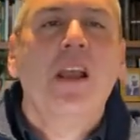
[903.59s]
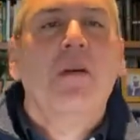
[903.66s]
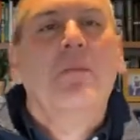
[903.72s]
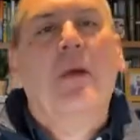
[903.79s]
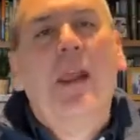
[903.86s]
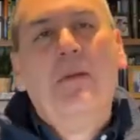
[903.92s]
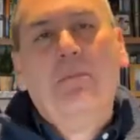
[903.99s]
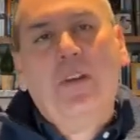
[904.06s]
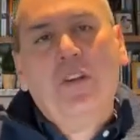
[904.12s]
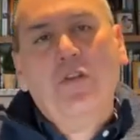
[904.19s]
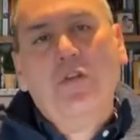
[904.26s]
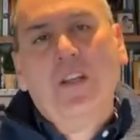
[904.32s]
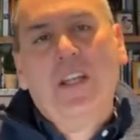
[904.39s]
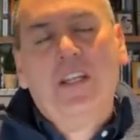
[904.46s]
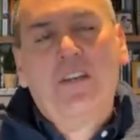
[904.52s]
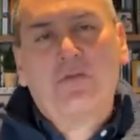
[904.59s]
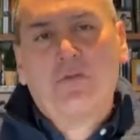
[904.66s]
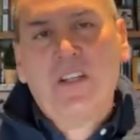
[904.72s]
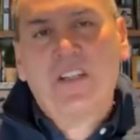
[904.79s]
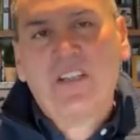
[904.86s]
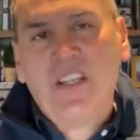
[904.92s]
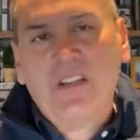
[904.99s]
maybe you need to
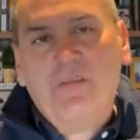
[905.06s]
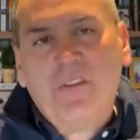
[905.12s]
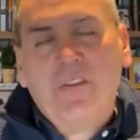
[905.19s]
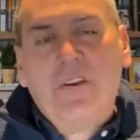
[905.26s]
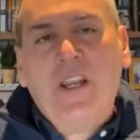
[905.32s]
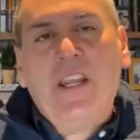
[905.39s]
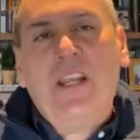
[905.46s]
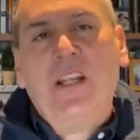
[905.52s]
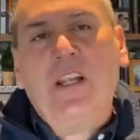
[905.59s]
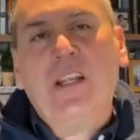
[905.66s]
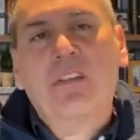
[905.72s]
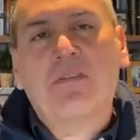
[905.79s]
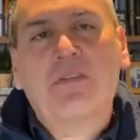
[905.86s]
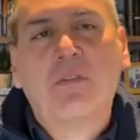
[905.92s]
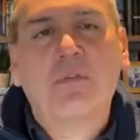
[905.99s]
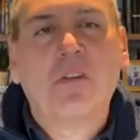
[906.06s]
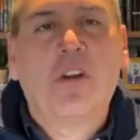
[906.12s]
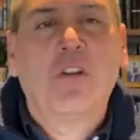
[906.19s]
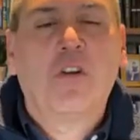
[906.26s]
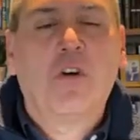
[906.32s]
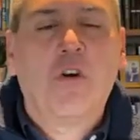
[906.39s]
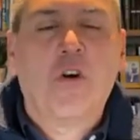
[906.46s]
receive your healing from the
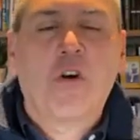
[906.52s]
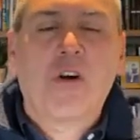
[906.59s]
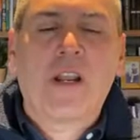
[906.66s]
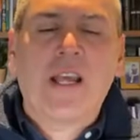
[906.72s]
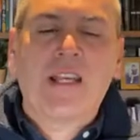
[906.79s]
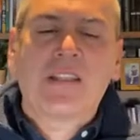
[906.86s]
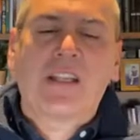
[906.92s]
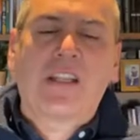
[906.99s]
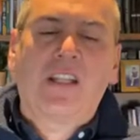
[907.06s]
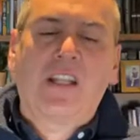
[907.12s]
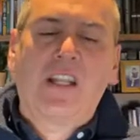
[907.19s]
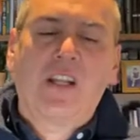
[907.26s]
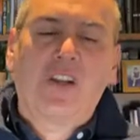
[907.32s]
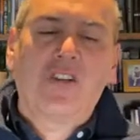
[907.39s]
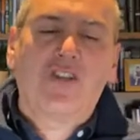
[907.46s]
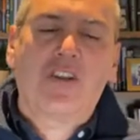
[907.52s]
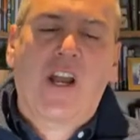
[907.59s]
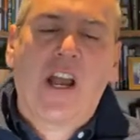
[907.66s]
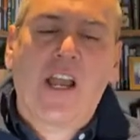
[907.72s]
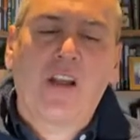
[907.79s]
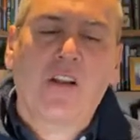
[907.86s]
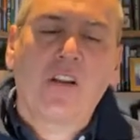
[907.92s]
Lord as a little
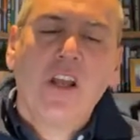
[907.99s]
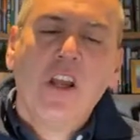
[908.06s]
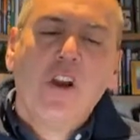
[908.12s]
child,